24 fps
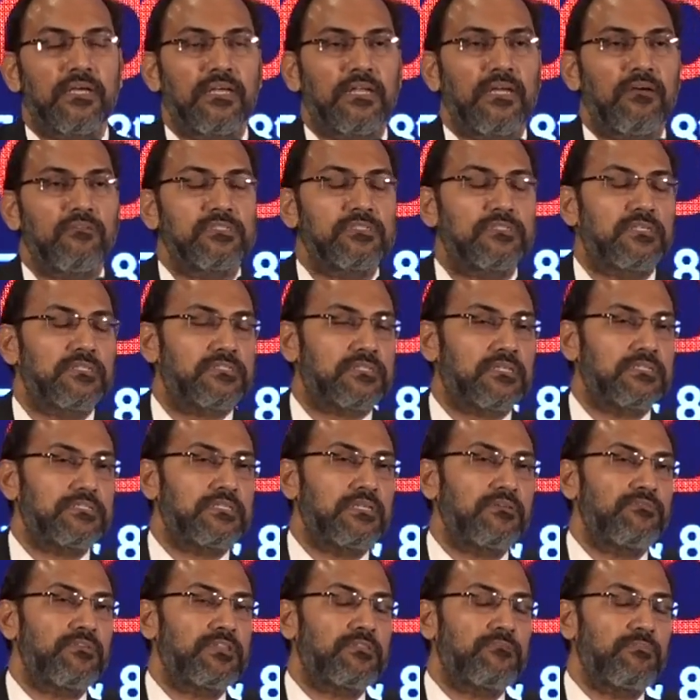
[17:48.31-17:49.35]
And I was
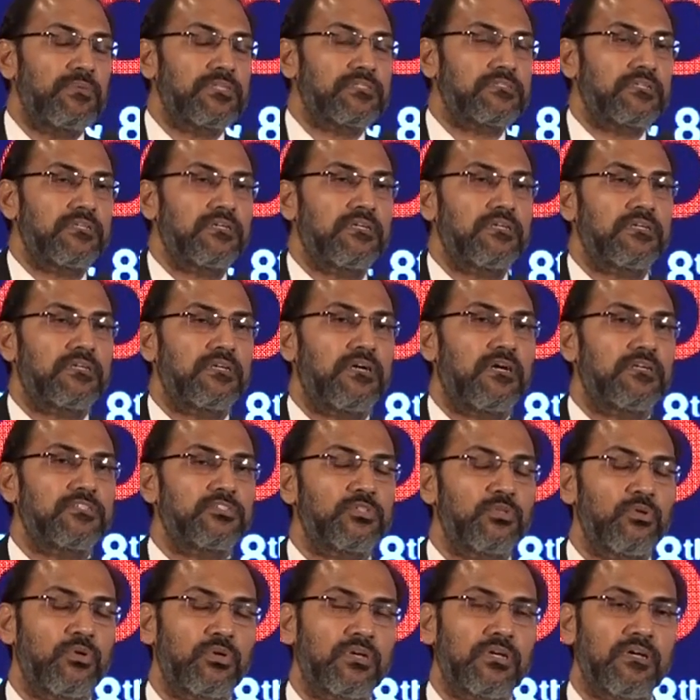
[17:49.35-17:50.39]
discussing with Mr.
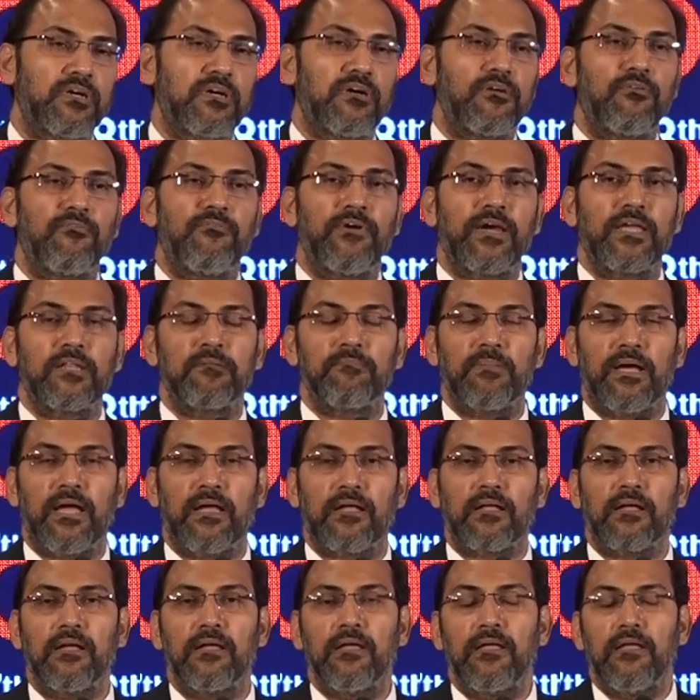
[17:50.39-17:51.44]
Ashok a while back.